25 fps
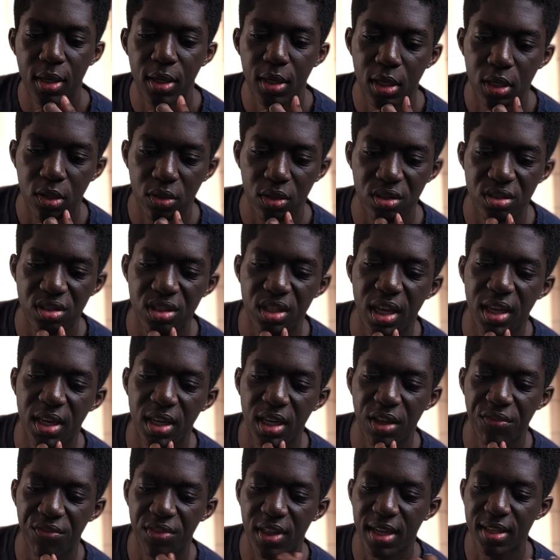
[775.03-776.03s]
Because then
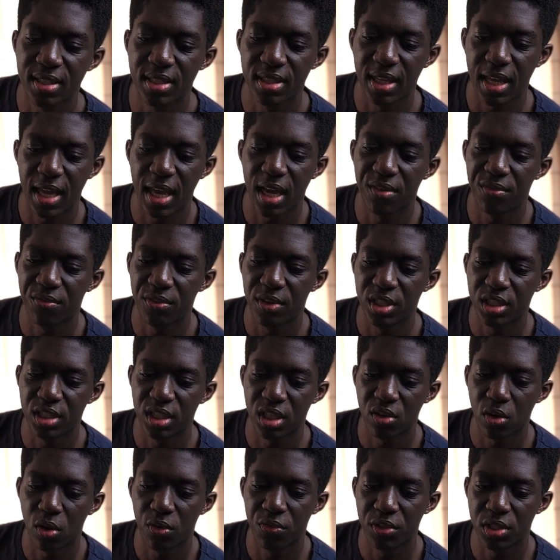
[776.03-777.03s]
if that's the average,
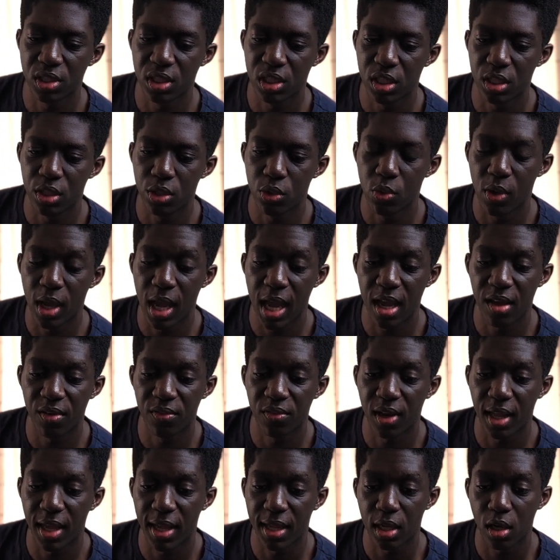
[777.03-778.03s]
then obviously you have
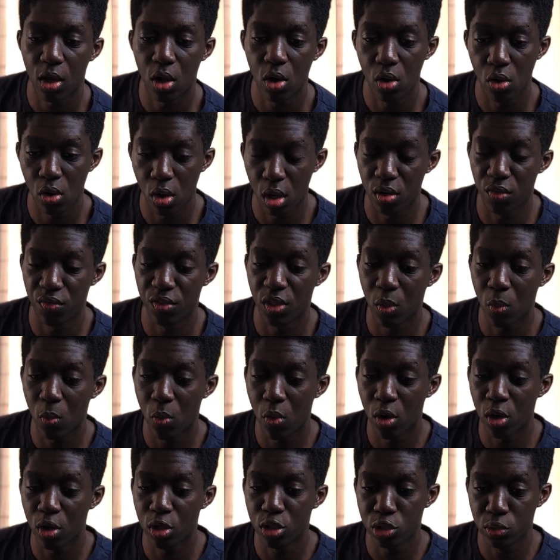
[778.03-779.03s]
like a lot of the
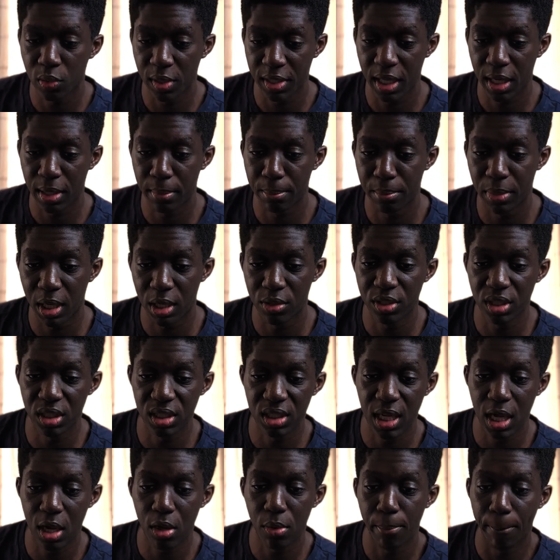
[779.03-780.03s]
warlords who are getting bounties
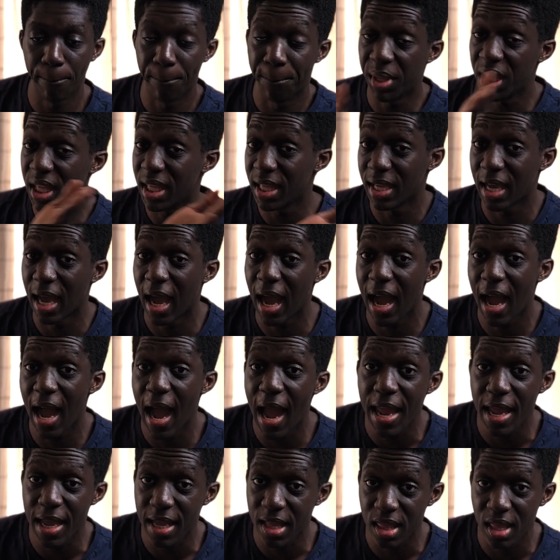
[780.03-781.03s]
now being
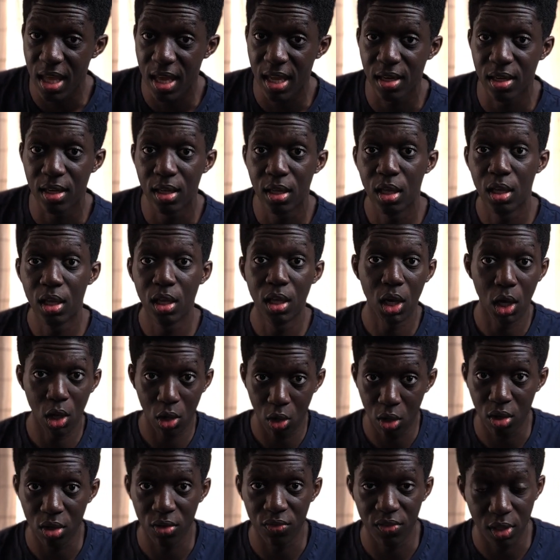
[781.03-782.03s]
higher than a
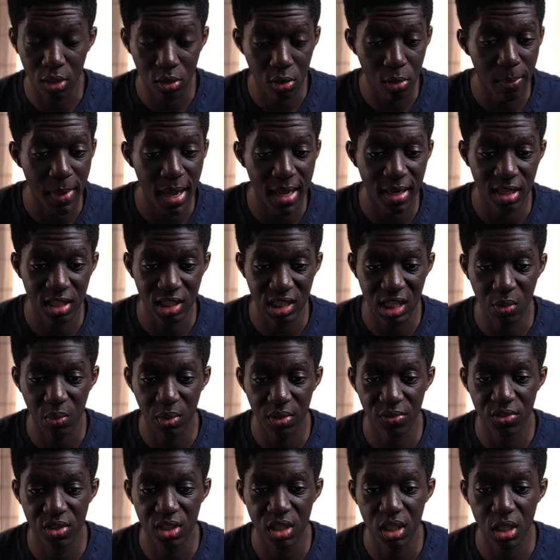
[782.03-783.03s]
lot of the commanders that
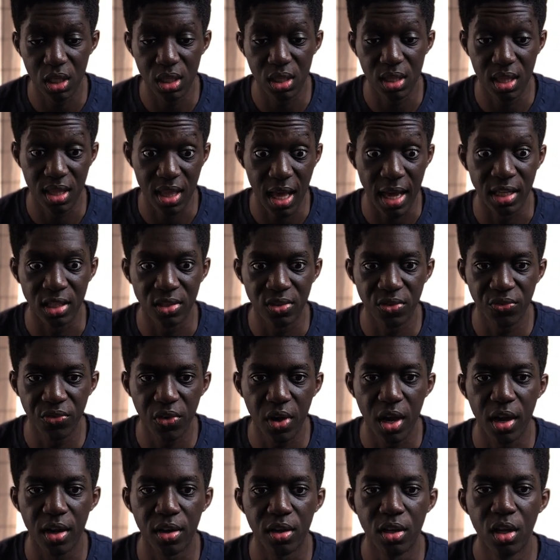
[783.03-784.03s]
we've seen thus
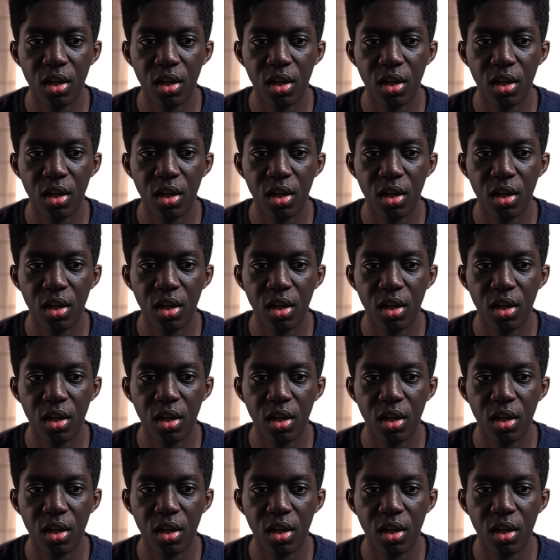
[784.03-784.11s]
far.